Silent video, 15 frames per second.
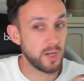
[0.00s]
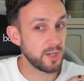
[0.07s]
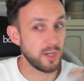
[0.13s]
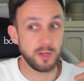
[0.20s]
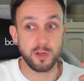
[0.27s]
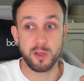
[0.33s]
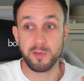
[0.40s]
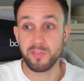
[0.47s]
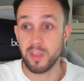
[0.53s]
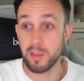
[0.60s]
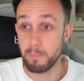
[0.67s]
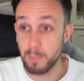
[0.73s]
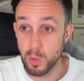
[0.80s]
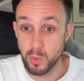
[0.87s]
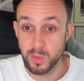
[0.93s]
I don't know if
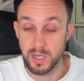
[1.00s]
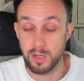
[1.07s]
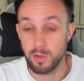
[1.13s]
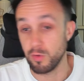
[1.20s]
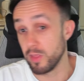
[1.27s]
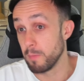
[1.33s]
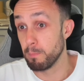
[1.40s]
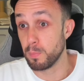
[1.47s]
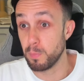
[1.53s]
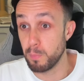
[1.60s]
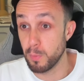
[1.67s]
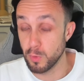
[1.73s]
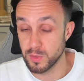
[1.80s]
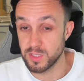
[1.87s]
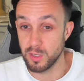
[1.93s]
they pulled it or they
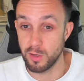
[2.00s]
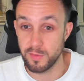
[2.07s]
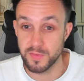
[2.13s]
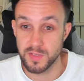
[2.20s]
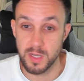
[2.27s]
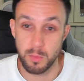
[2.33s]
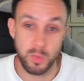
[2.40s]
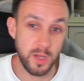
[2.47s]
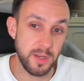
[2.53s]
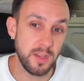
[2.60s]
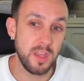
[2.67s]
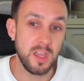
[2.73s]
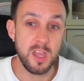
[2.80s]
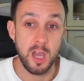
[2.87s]
bought it off someone.